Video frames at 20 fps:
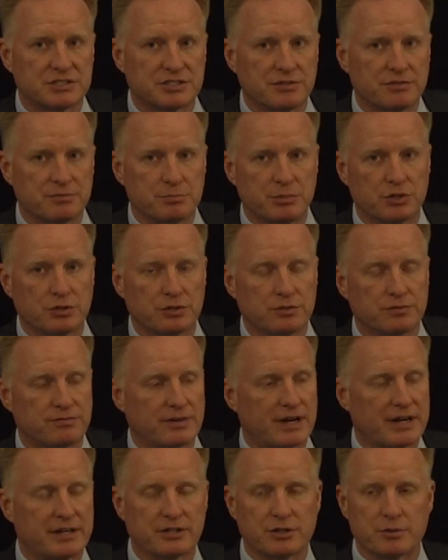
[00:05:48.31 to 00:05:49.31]
The bill
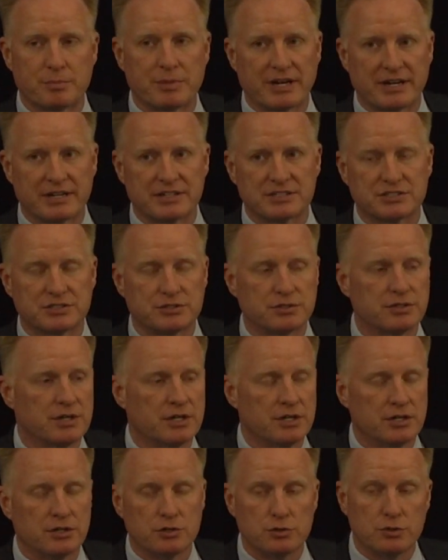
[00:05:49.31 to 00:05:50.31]
finally passed
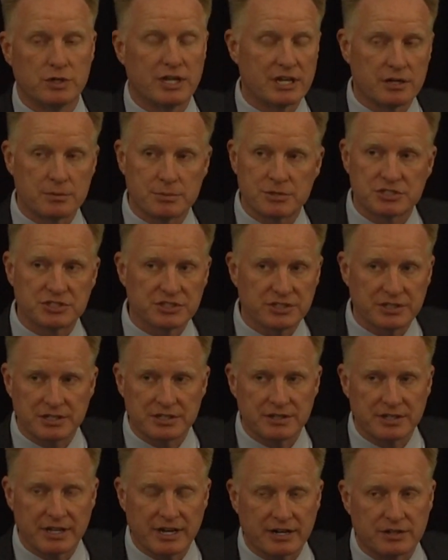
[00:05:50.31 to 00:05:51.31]
unanimously
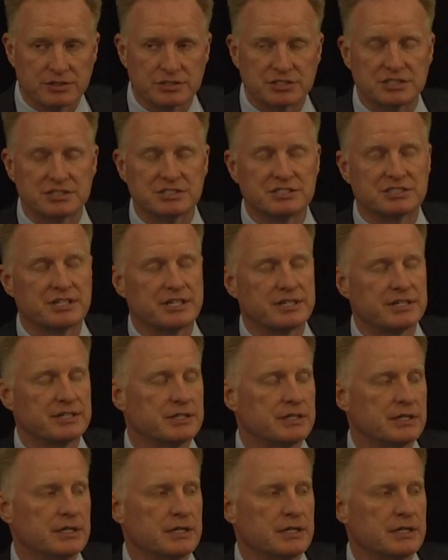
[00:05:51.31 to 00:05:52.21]
in the House and Senate,